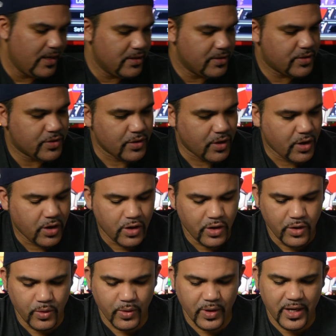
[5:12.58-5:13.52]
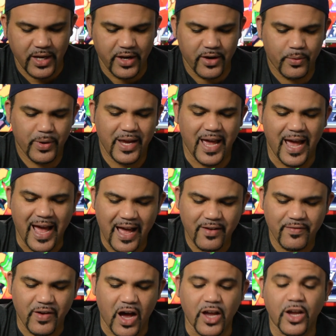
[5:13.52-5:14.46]
So here we
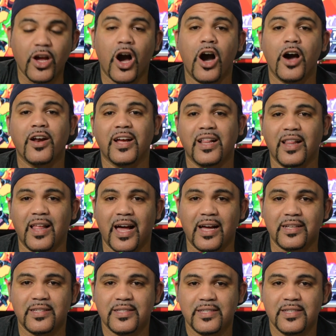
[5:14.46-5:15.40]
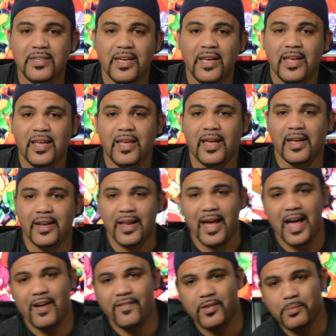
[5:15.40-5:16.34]
have Iconoclasts, and I
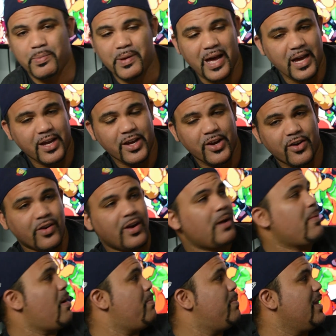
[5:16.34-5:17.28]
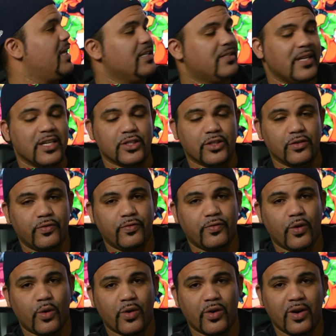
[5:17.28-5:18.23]
have it back here on my PlayStation
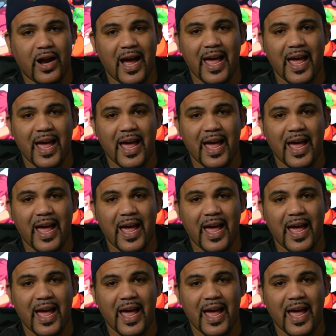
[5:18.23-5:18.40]
4.